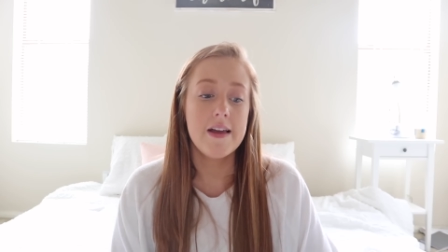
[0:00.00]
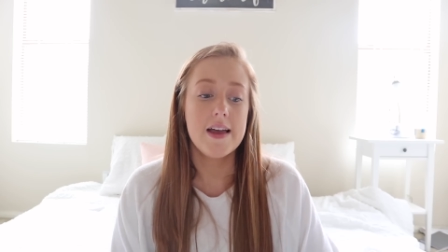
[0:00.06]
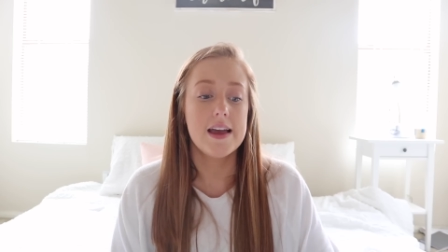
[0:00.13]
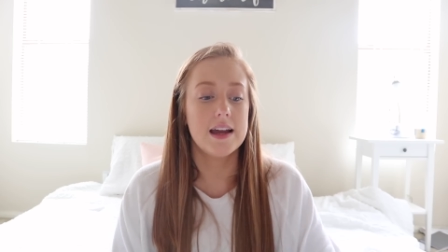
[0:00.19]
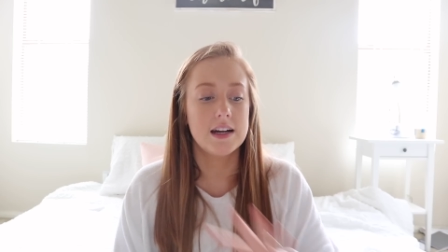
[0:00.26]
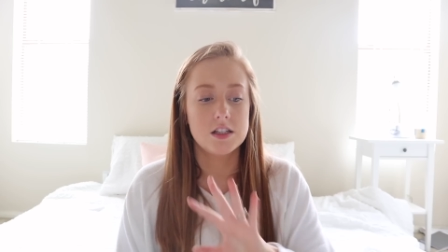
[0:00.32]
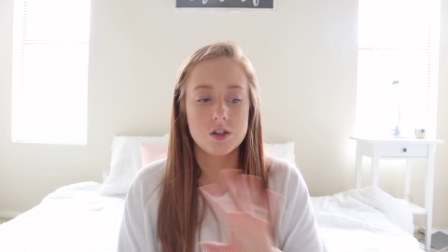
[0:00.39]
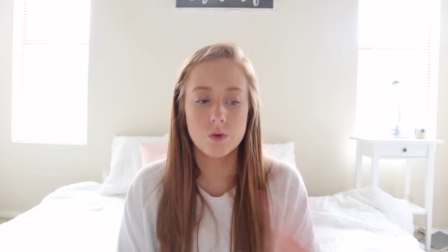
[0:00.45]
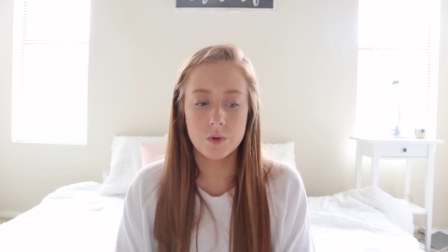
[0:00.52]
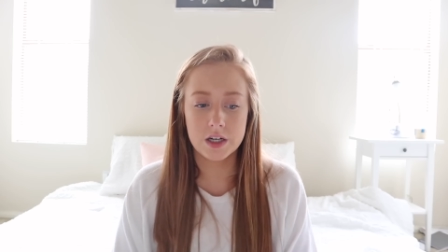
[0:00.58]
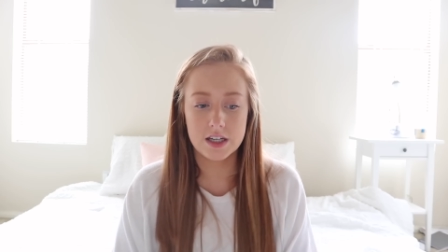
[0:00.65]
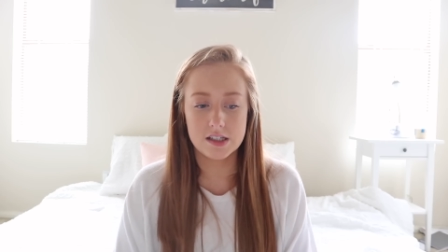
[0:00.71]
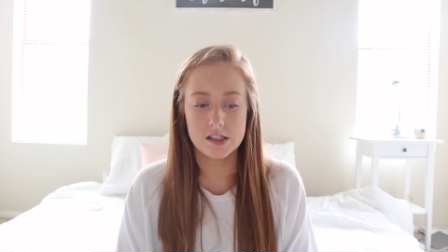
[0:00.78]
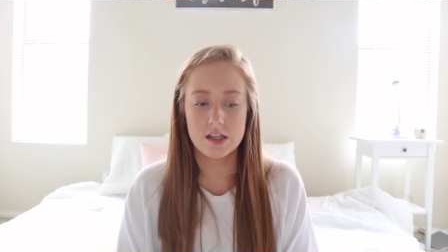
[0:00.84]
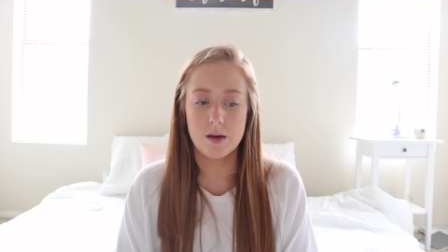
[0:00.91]
And I don't want to
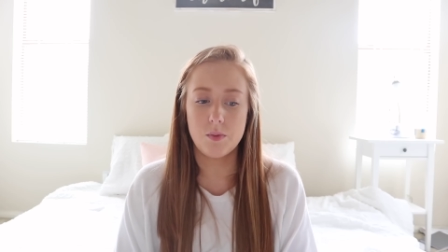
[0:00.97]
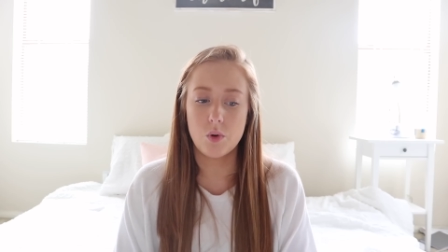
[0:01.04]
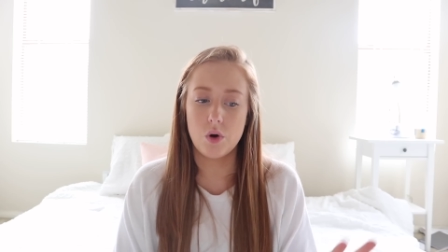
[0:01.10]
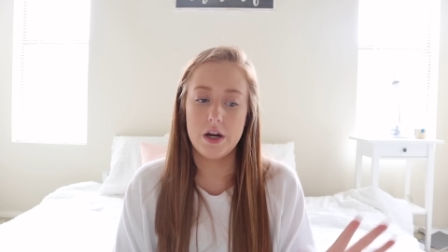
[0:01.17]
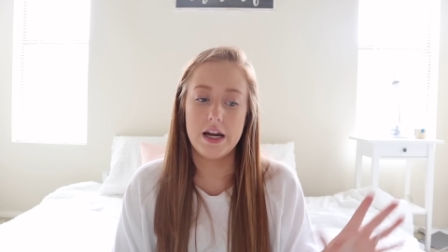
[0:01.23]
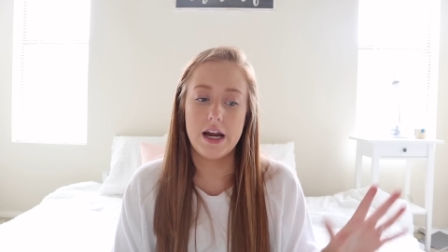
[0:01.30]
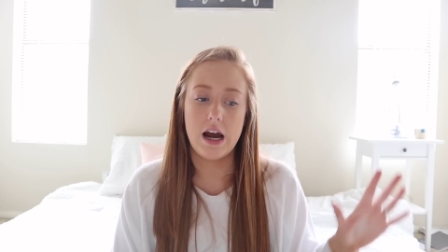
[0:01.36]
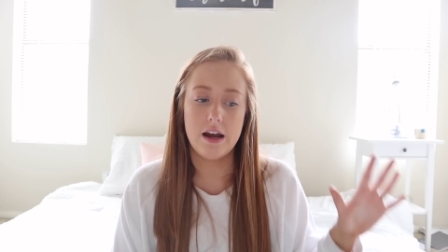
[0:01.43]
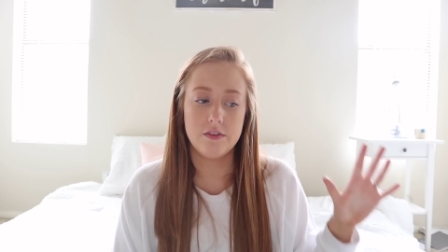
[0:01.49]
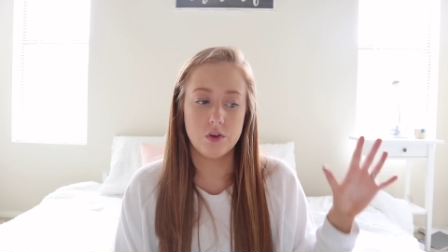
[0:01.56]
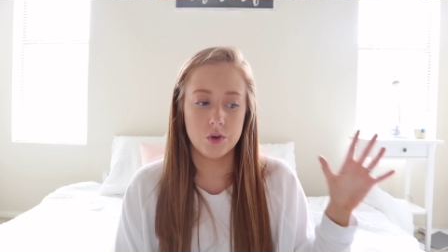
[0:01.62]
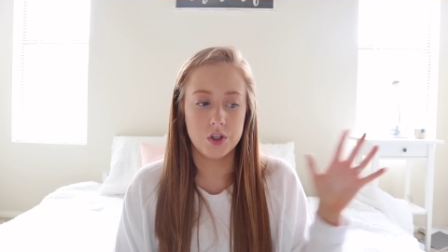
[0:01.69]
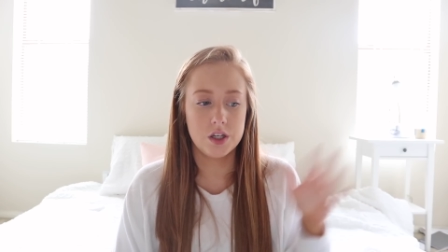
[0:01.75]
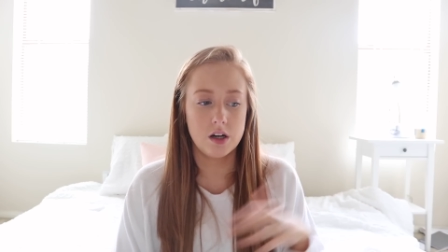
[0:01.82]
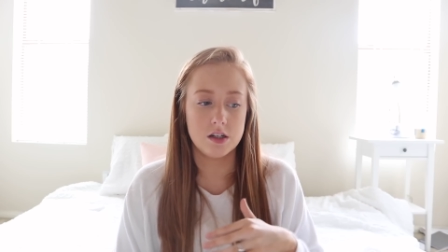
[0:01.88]
get to that point. I've
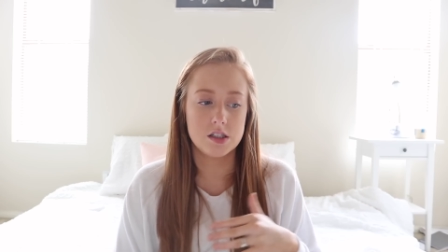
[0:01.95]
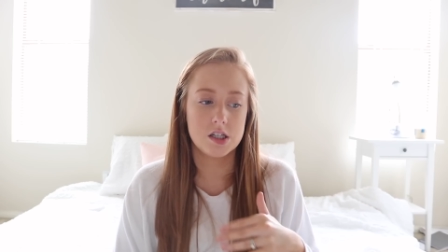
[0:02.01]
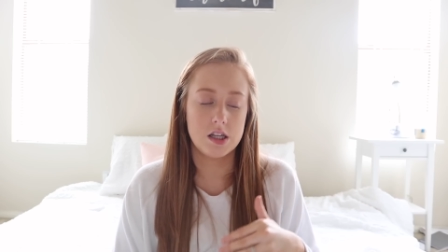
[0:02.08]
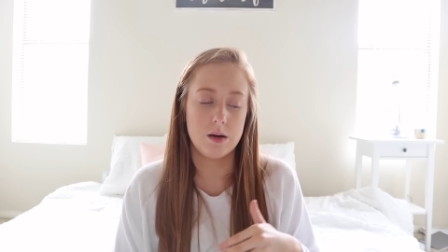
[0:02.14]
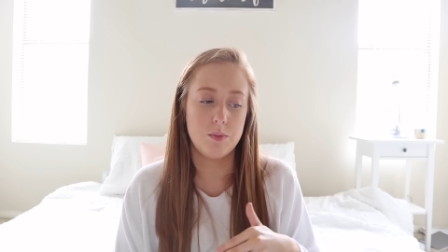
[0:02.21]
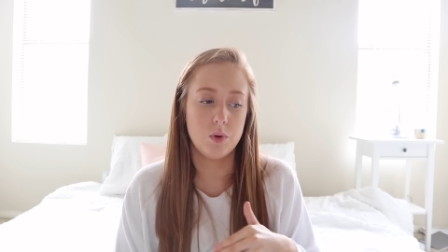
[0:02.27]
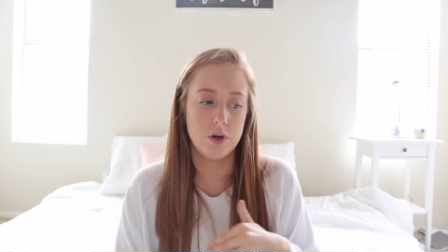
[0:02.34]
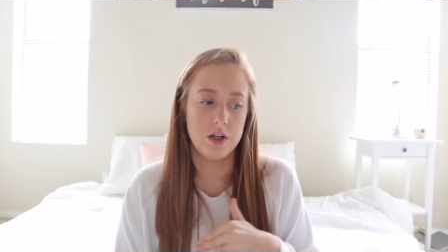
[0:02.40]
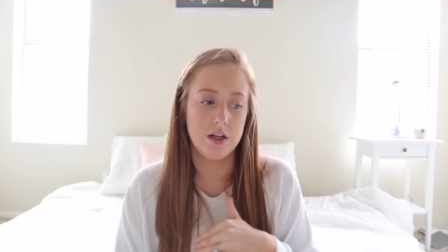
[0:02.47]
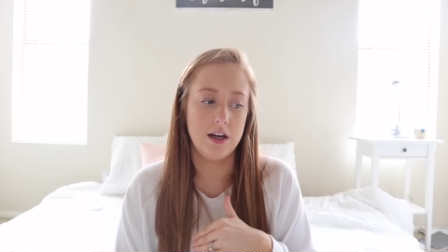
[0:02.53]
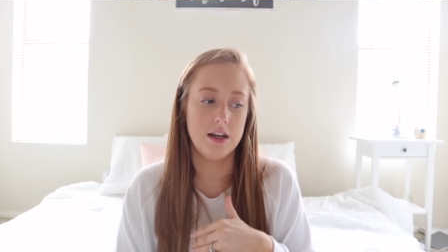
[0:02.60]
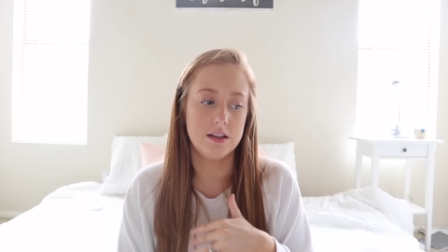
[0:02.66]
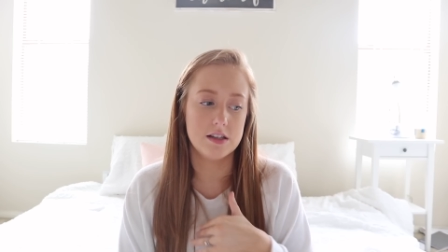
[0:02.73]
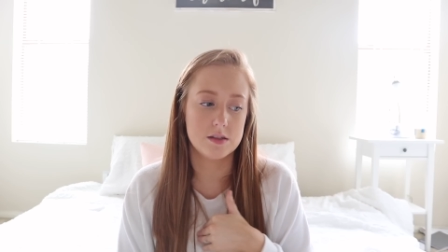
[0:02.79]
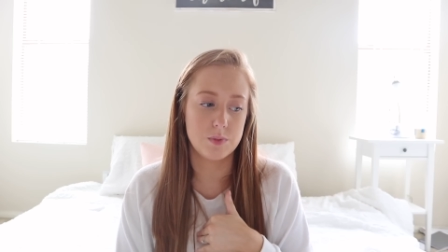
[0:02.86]
only gotten to that point
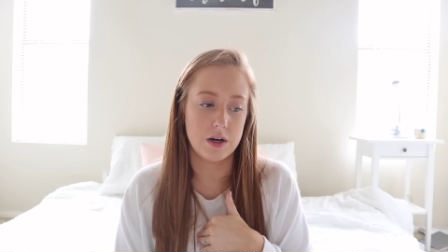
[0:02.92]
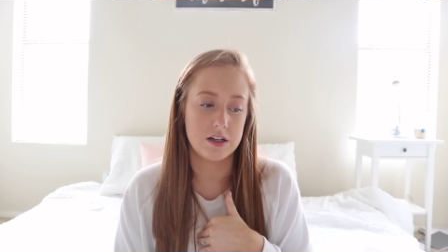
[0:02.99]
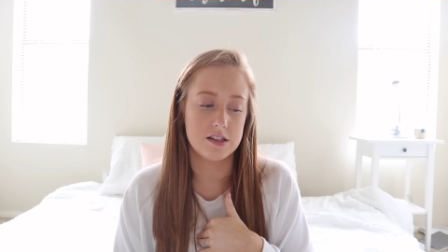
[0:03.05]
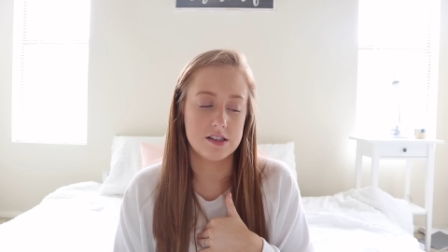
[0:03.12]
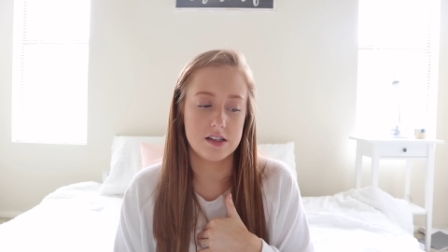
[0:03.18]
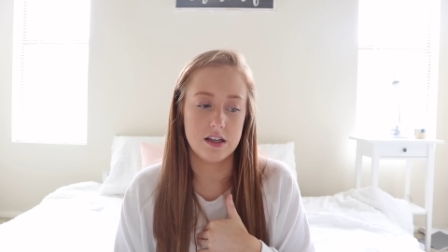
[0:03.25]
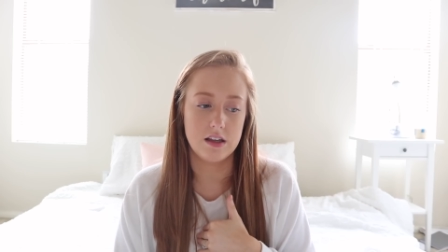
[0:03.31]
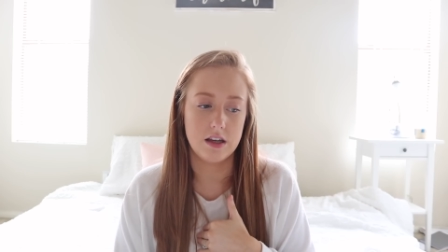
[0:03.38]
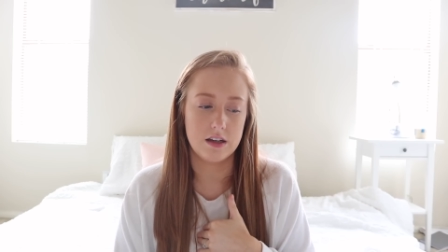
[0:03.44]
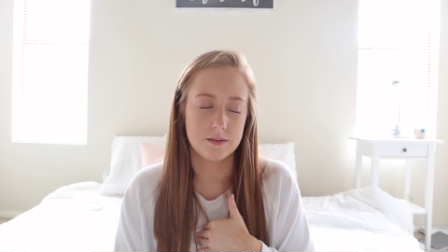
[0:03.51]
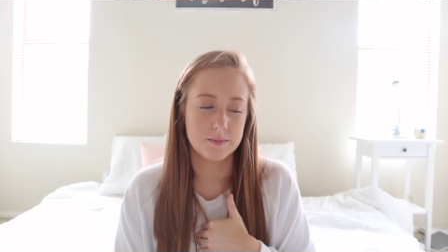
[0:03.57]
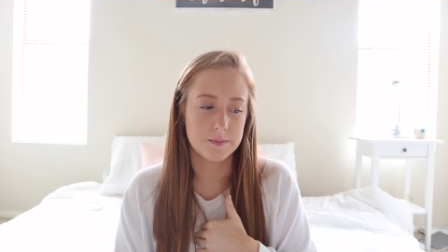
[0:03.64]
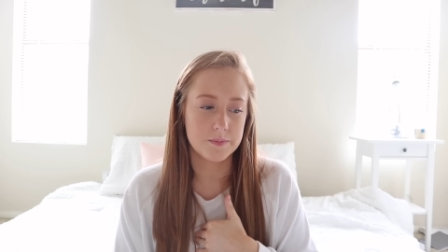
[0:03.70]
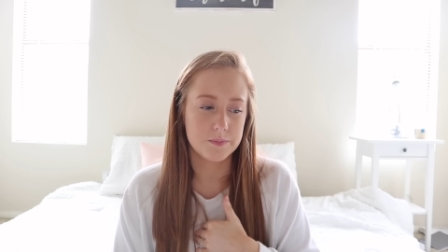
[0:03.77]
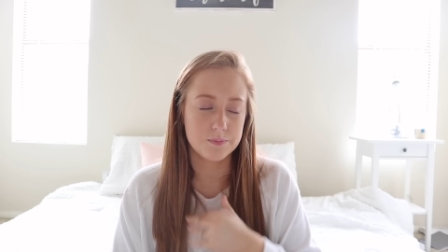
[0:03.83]
in this pregnancy like
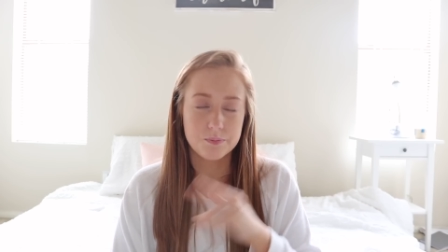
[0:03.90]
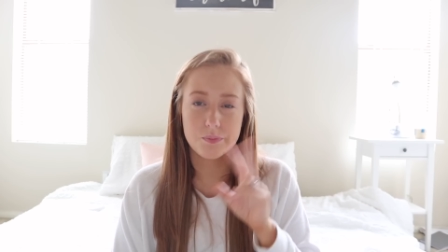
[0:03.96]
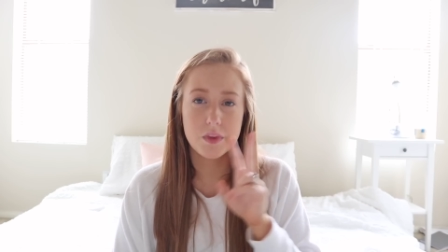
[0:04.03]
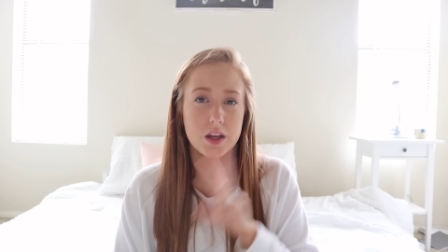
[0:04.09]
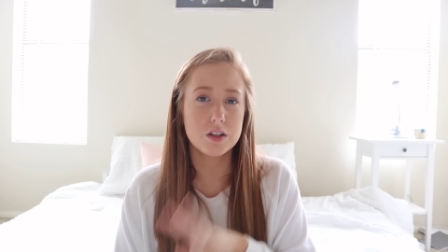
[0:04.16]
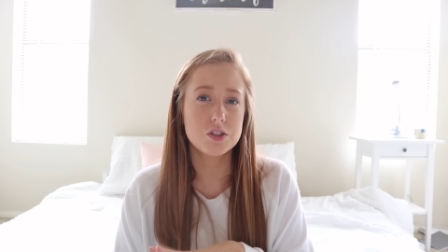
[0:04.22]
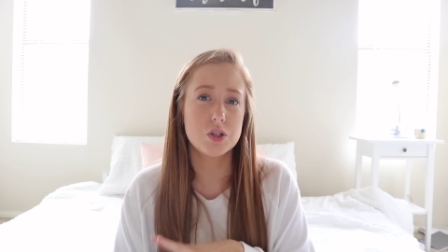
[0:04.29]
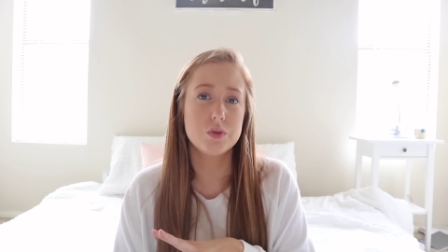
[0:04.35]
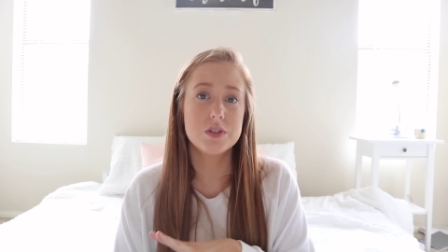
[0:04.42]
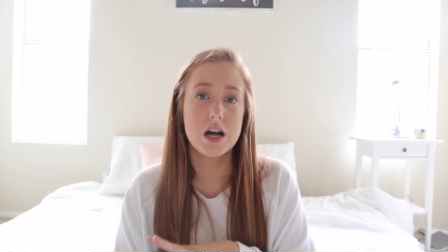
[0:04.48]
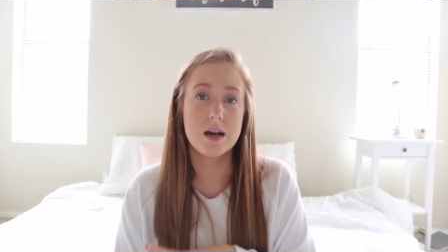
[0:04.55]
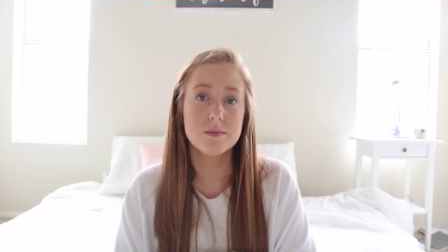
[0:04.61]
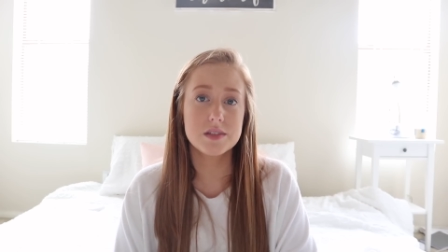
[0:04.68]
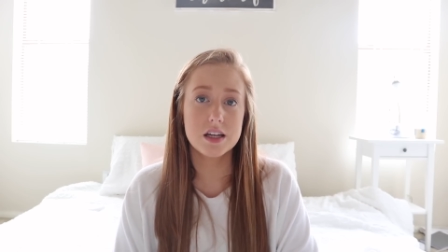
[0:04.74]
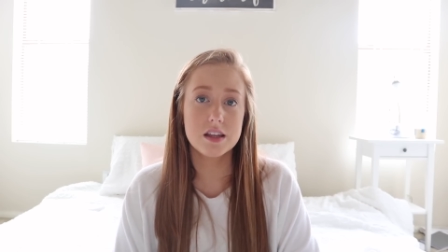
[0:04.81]
2
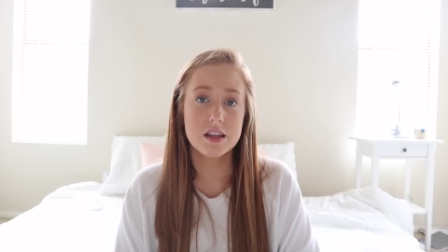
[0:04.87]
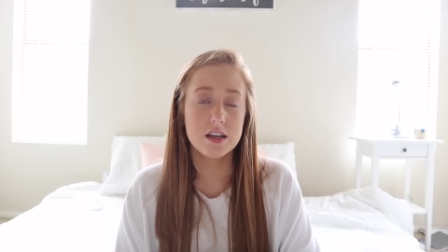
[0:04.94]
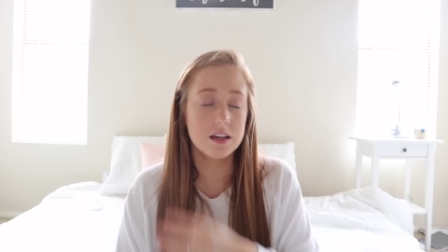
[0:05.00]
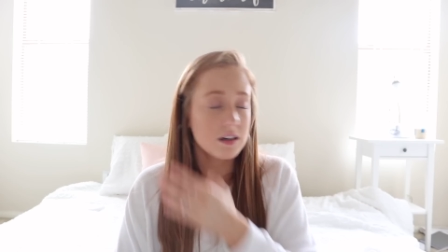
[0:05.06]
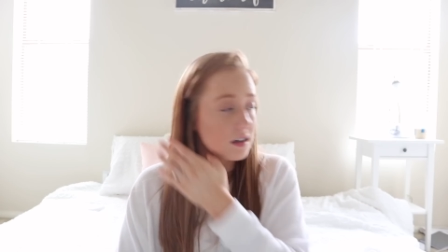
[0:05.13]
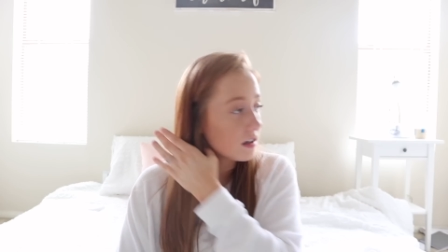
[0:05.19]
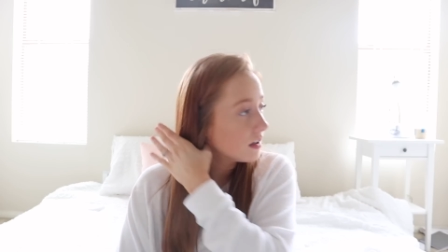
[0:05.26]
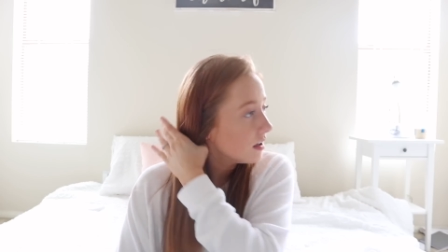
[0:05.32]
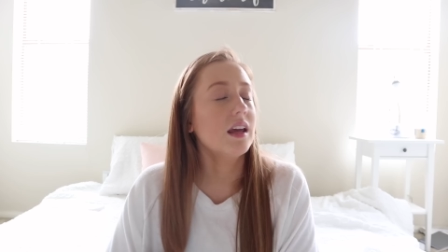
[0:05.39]
times, I think.